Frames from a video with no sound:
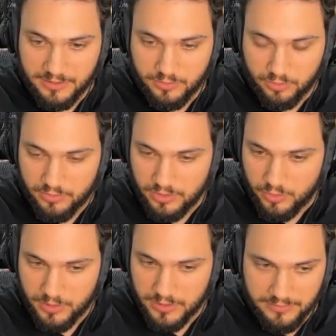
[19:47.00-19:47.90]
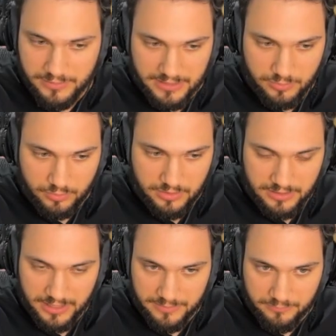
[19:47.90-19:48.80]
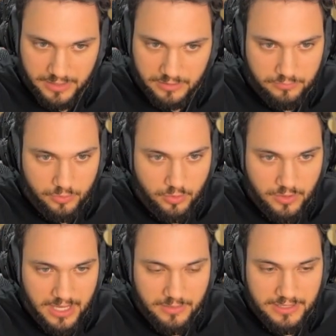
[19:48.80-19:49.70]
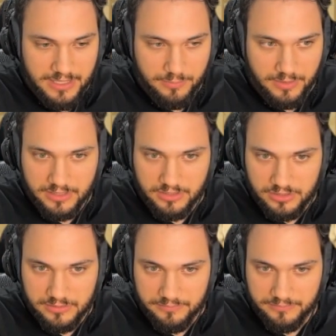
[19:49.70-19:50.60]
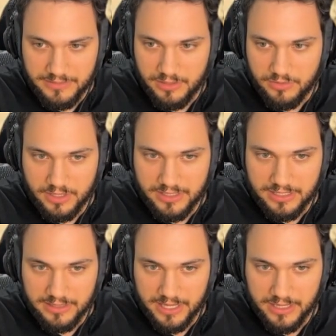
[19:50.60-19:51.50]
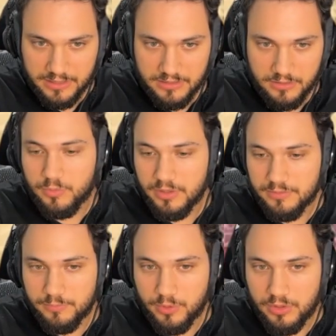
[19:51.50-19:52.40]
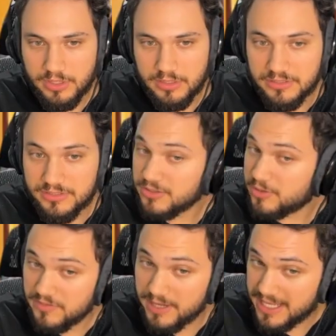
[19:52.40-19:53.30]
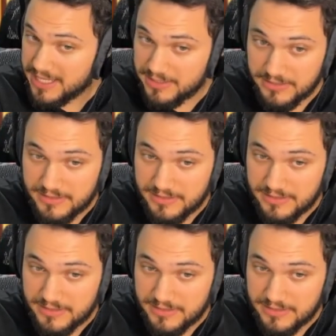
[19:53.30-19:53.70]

runes too. These runes can be for area damage, single target attacks, or even potions of health